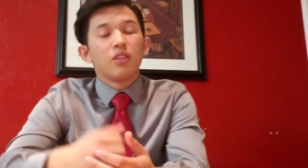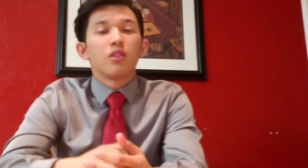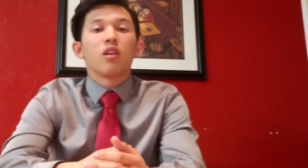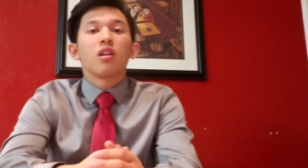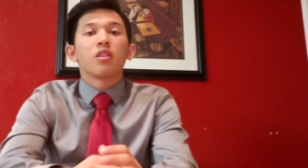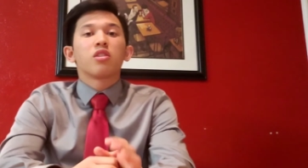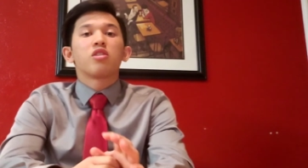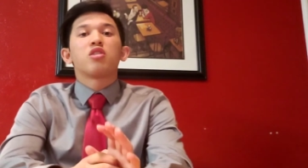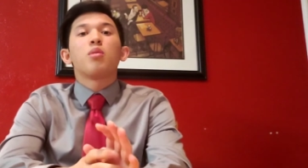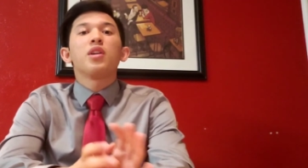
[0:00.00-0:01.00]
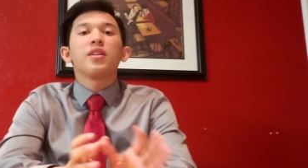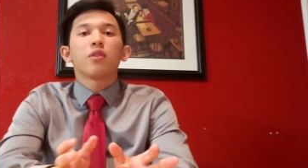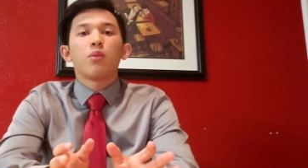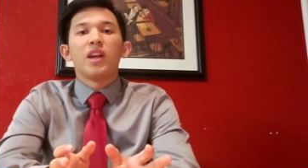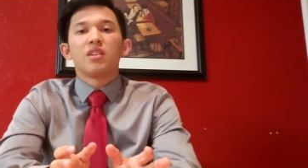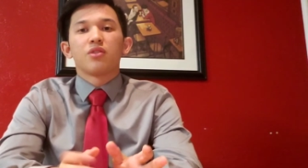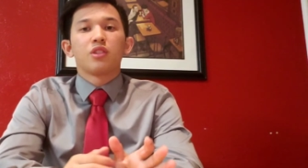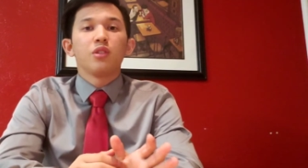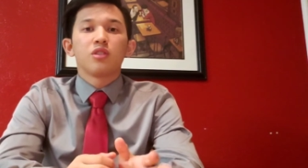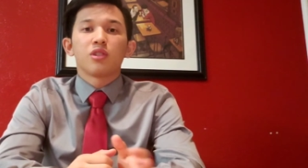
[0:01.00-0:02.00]
There are so many different ways for
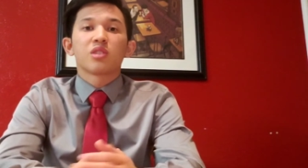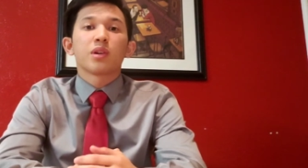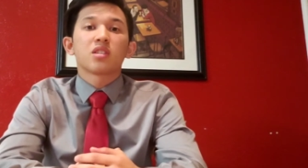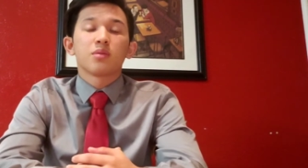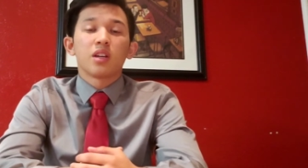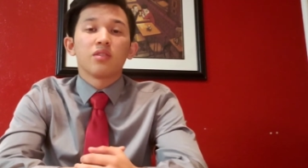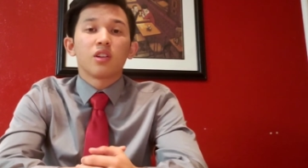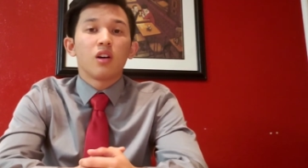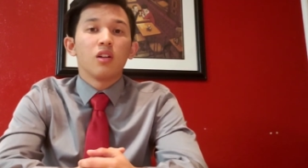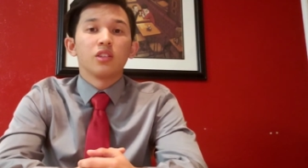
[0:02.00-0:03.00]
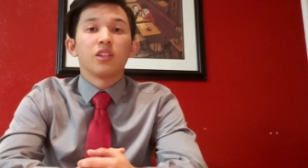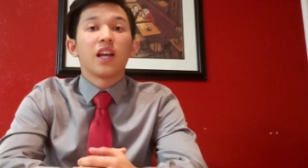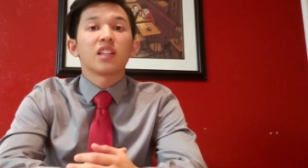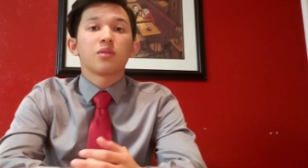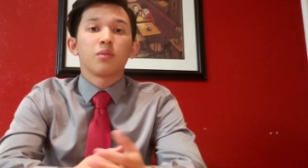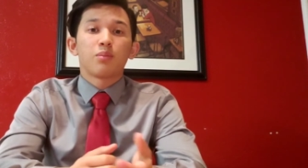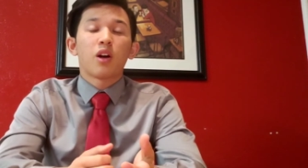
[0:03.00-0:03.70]
students to express themselves in college, and that's